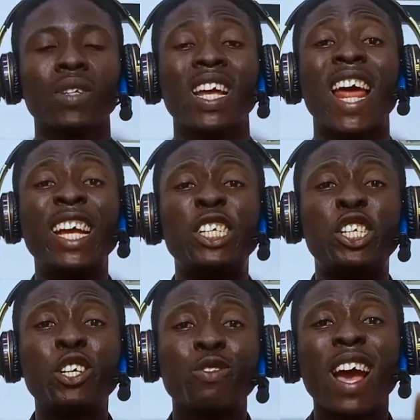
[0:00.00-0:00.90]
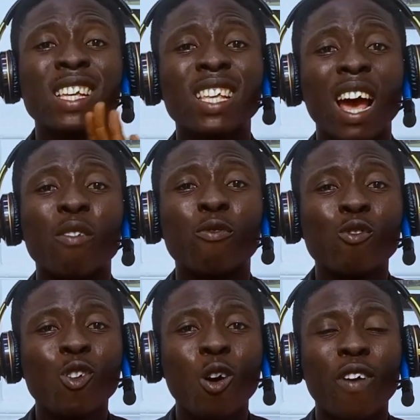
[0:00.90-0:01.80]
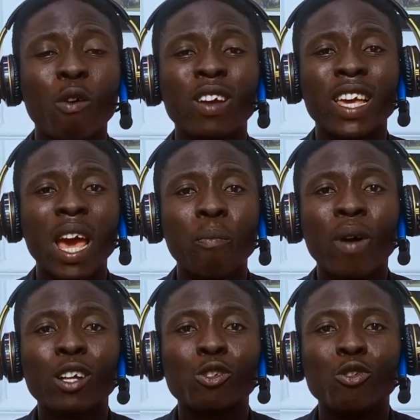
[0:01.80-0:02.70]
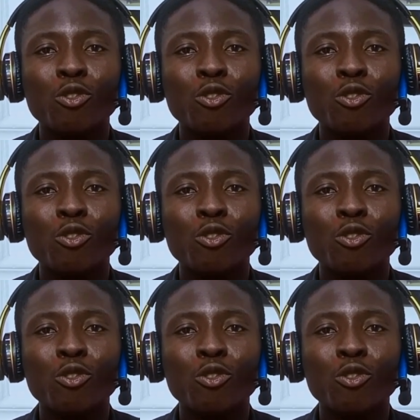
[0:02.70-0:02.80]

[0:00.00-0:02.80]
Nigerians are full of I will get back to